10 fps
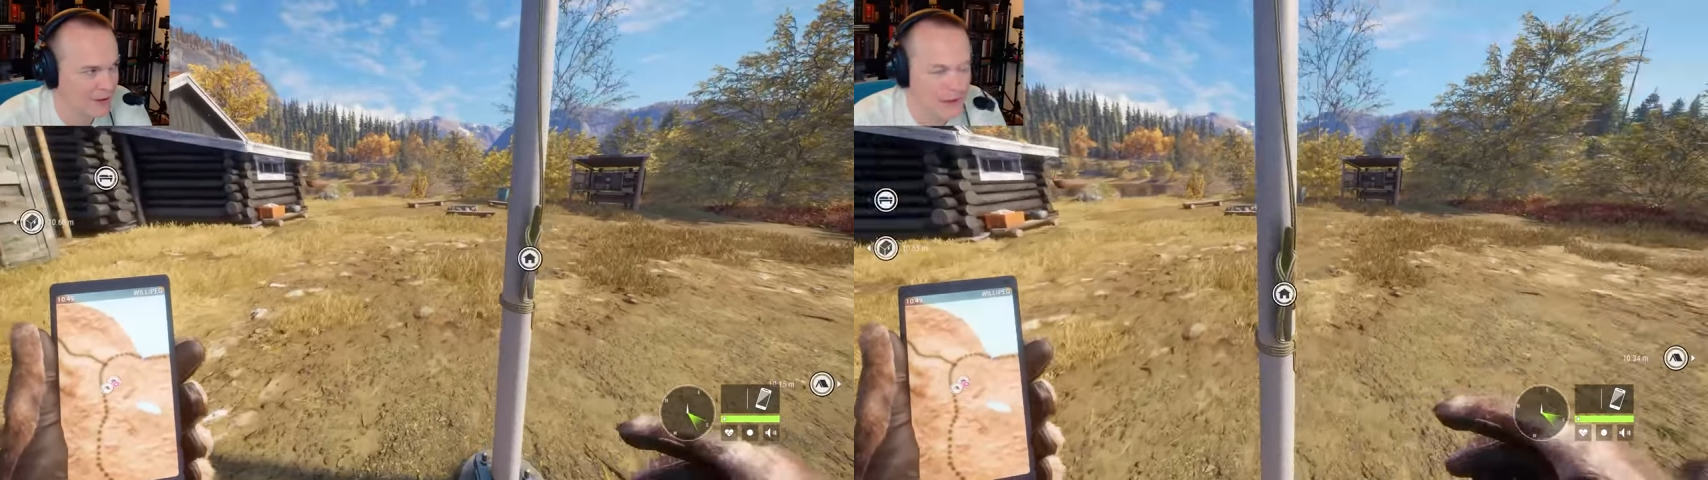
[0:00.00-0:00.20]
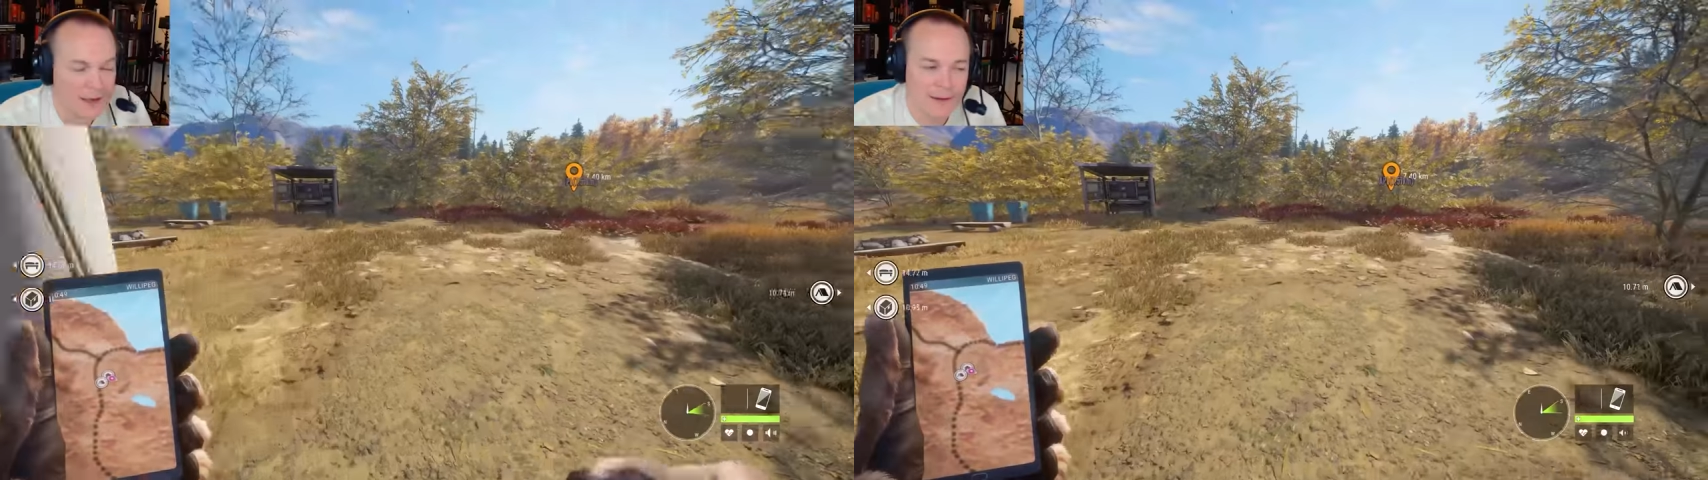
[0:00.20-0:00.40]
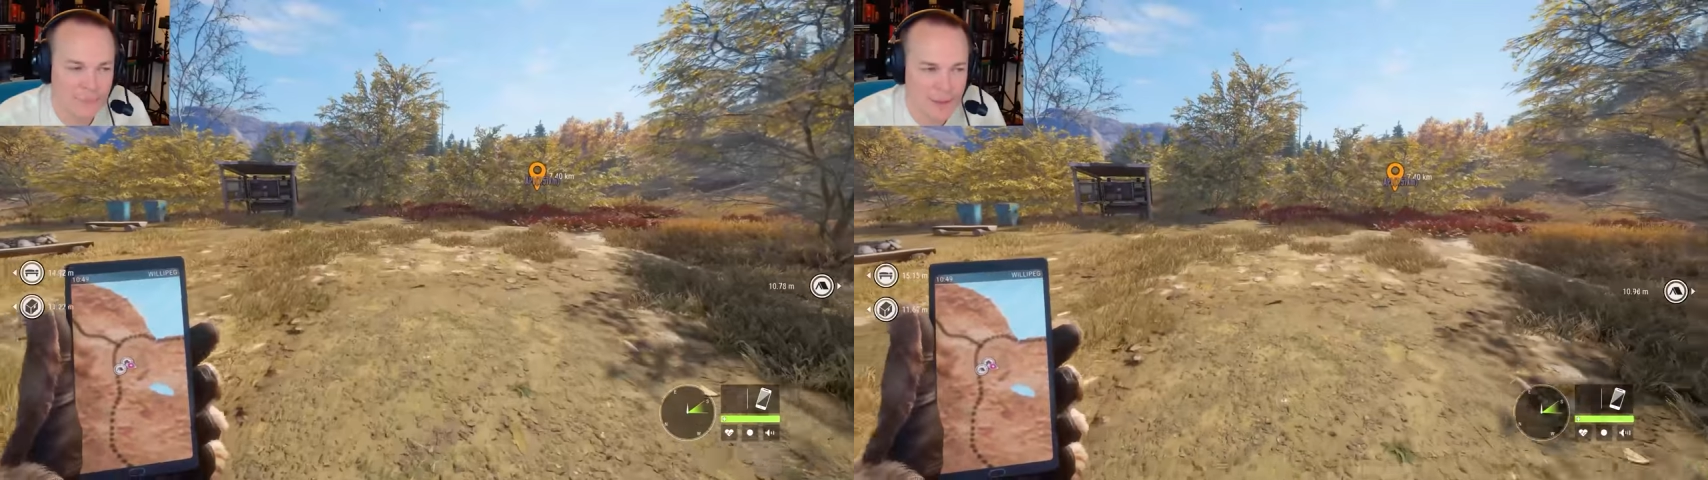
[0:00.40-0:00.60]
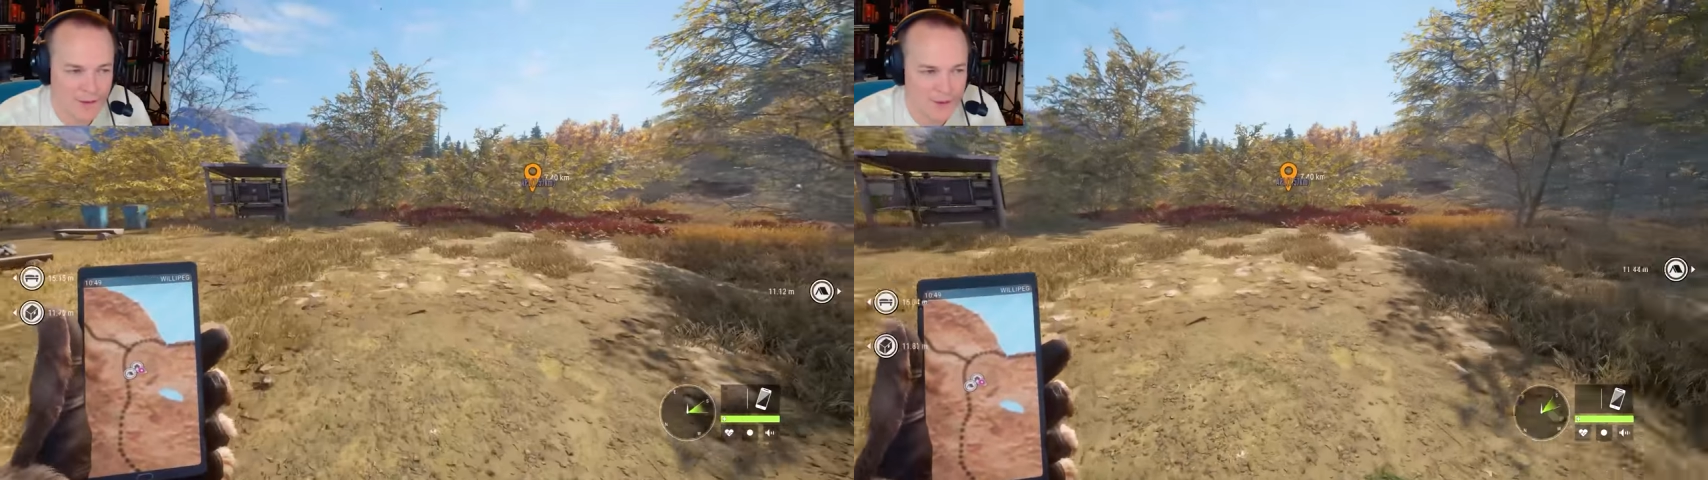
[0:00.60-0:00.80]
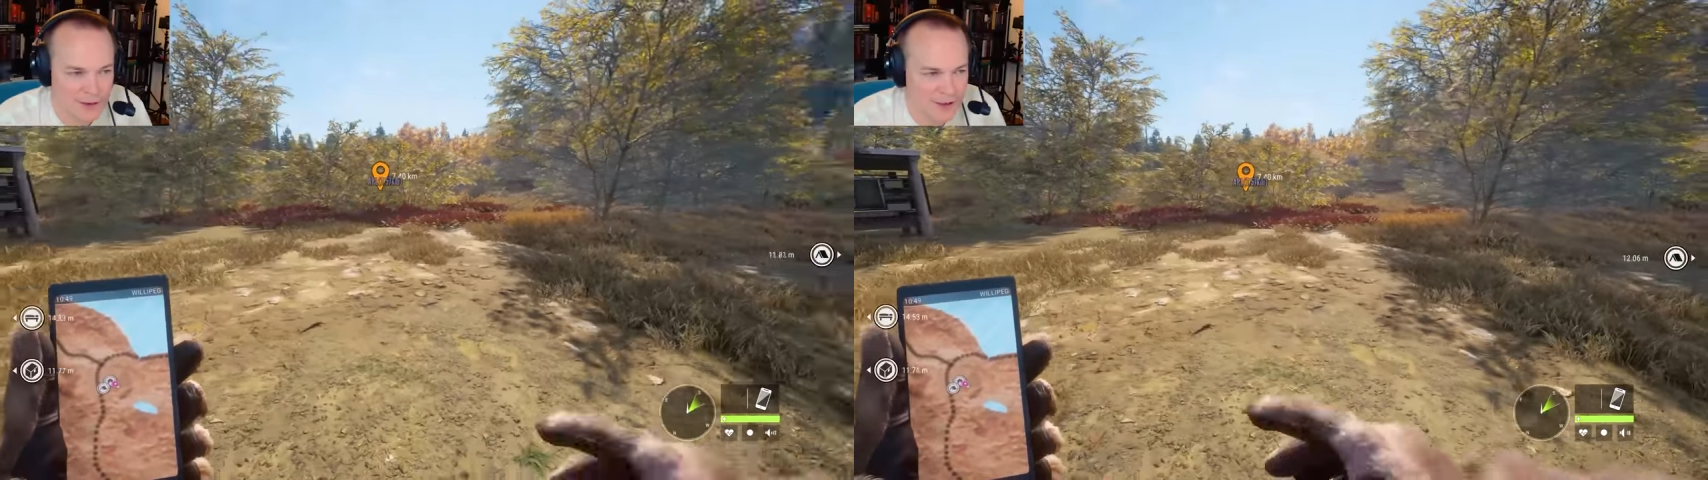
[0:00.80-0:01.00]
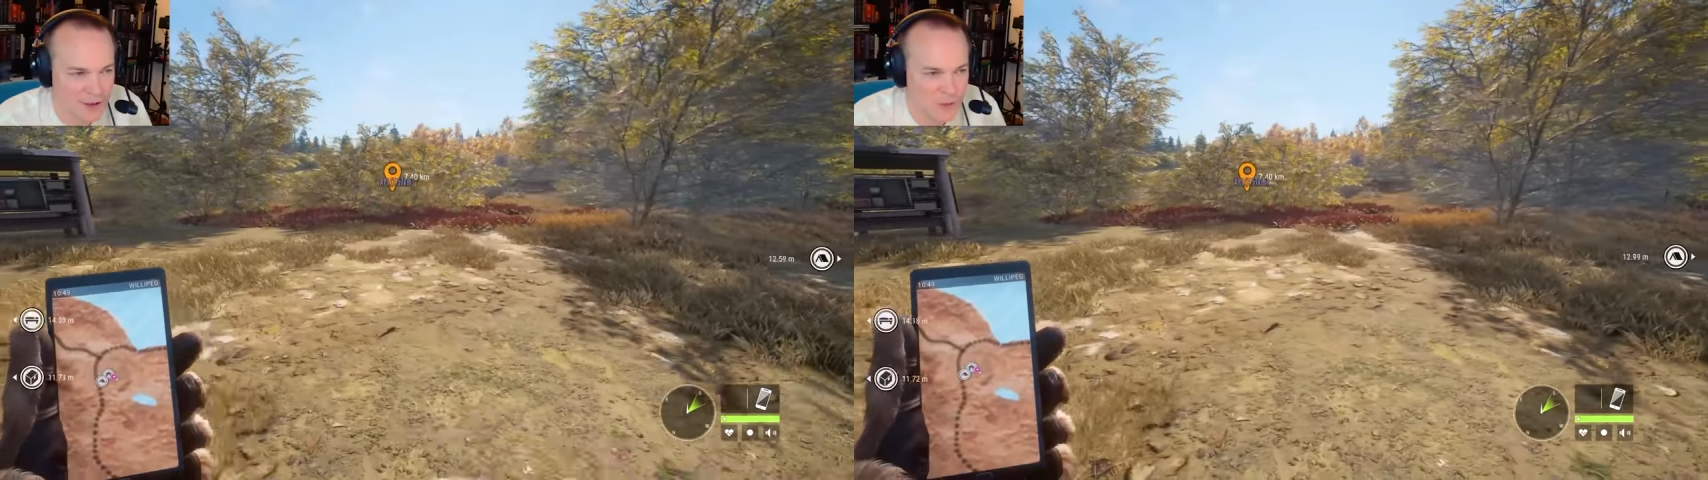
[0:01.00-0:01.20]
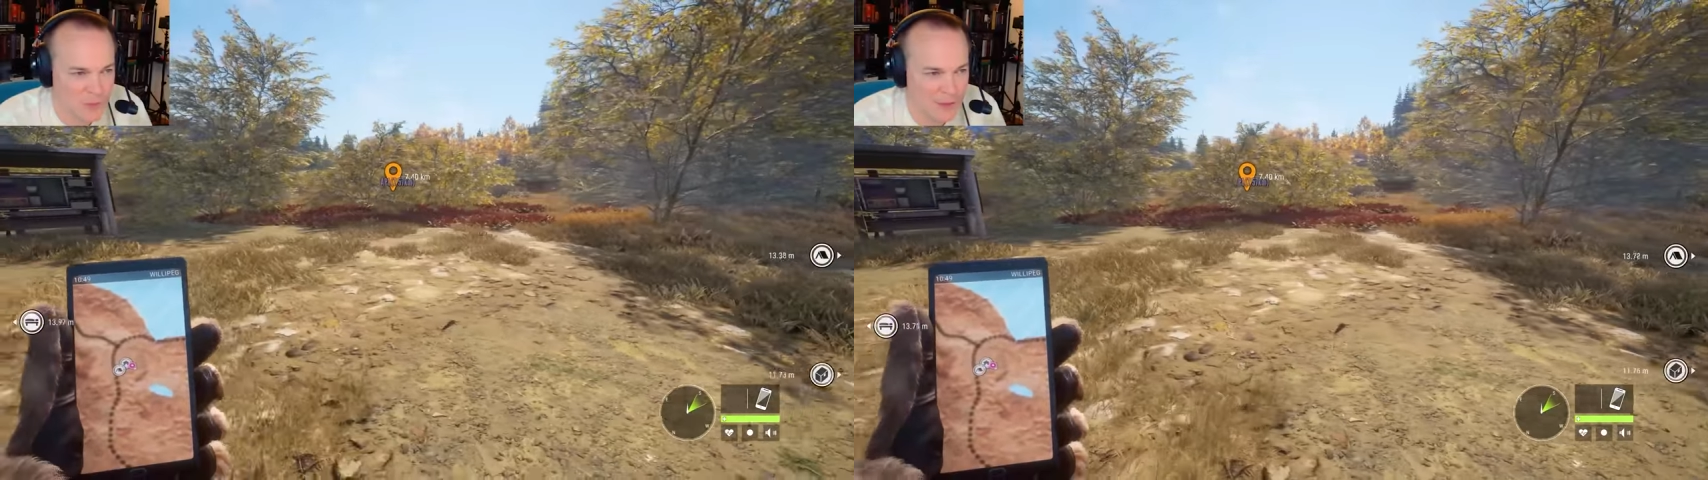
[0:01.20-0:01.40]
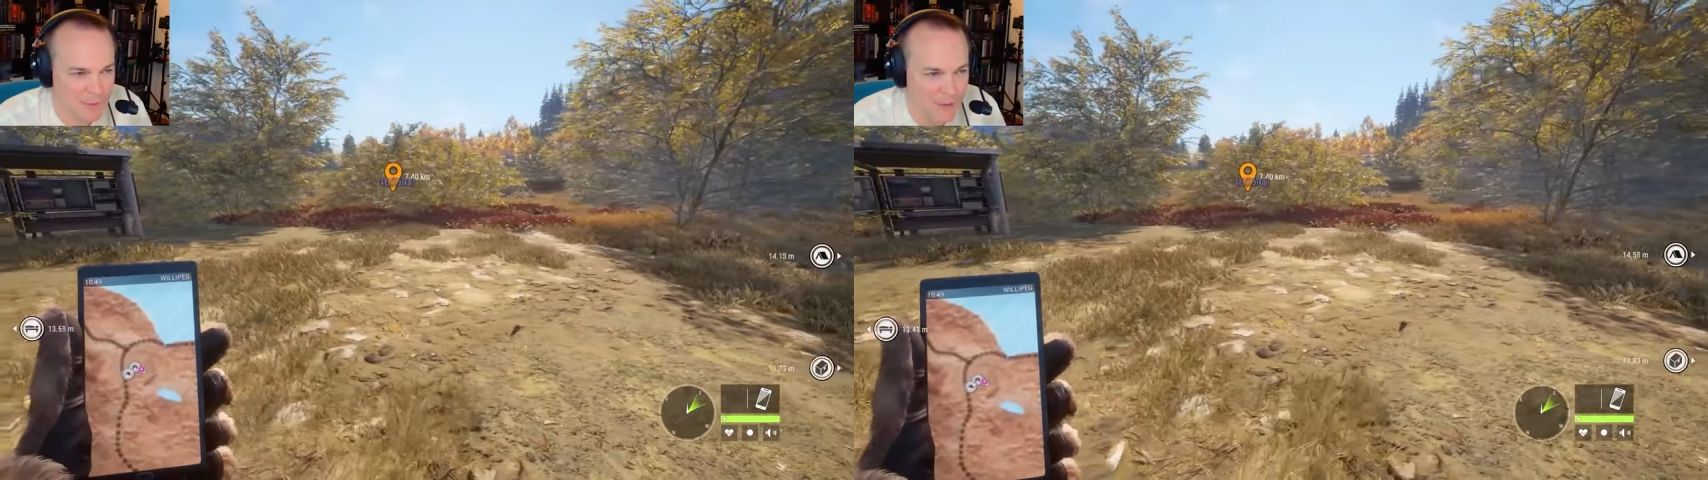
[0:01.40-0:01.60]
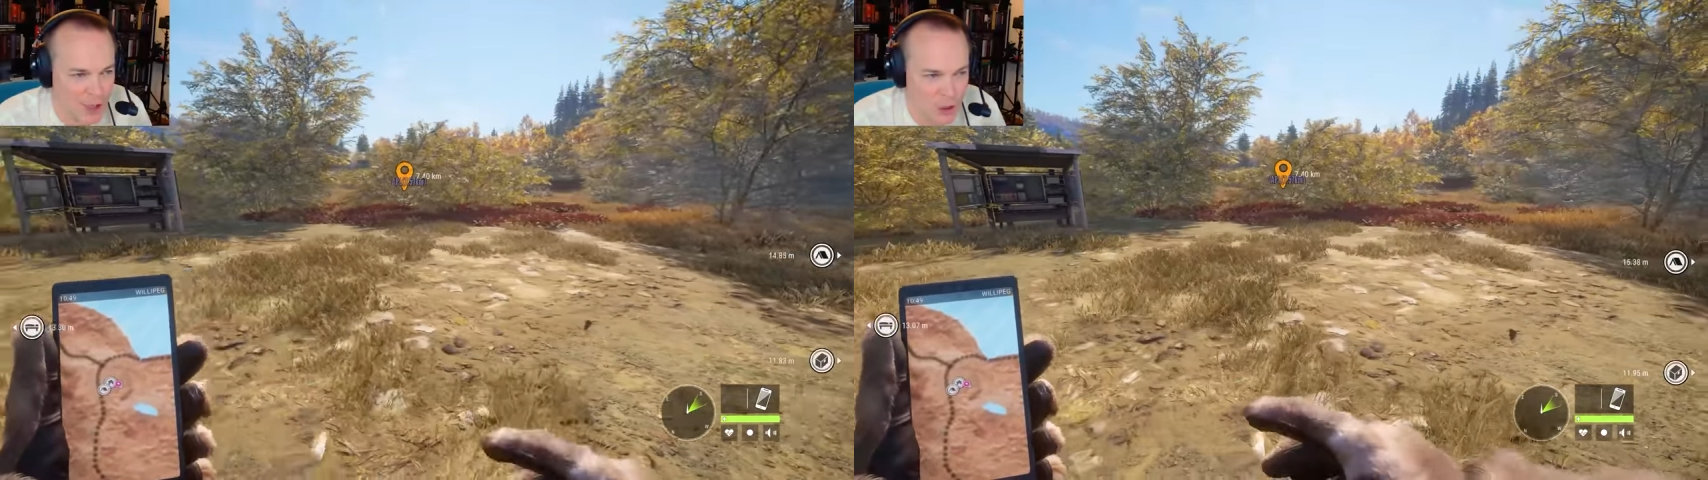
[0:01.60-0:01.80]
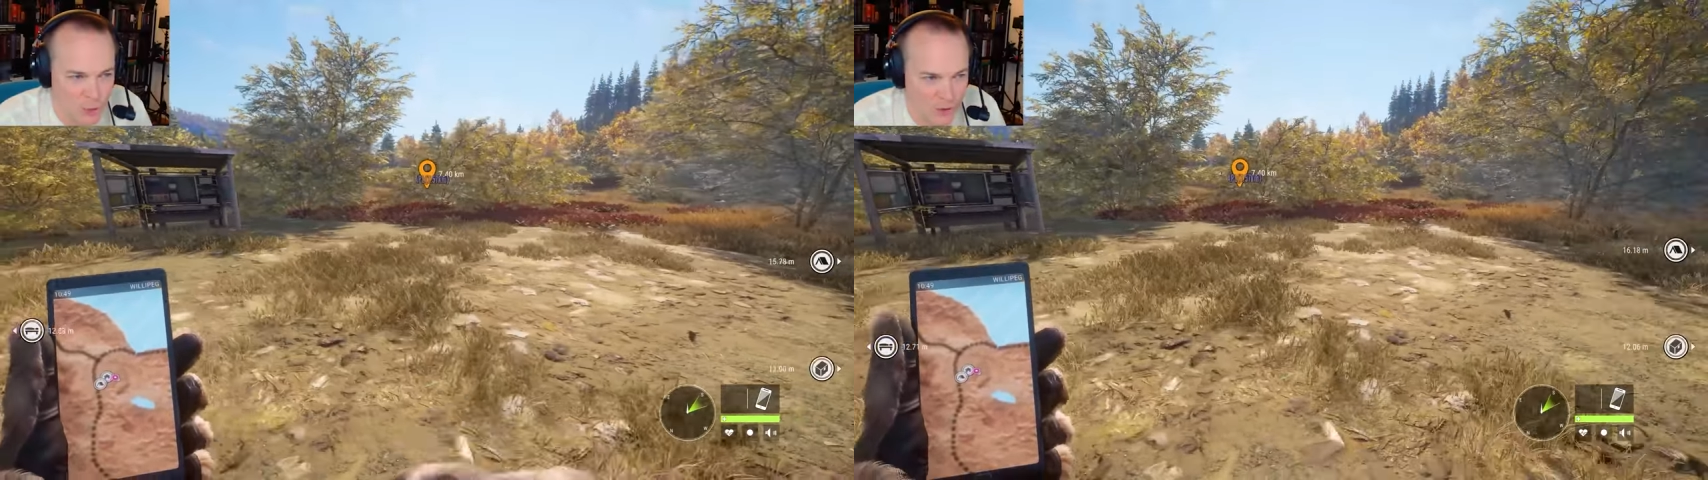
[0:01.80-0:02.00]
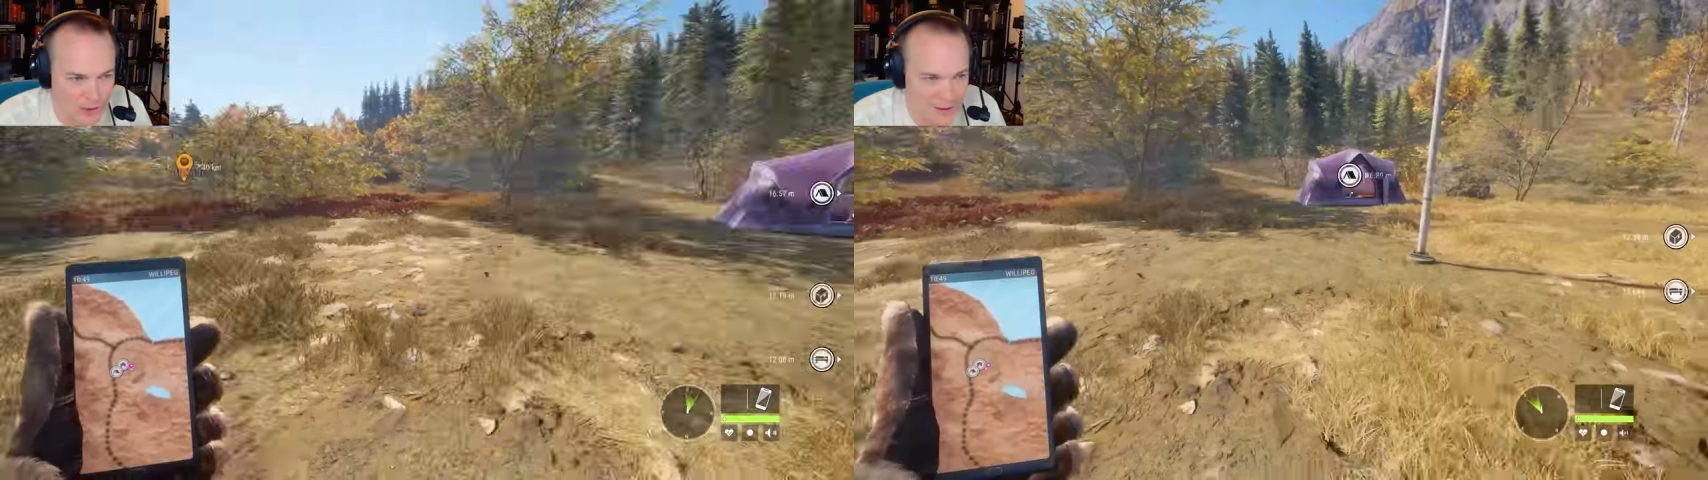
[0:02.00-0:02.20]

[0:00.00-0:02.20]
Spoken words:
I'm not very good with a bow.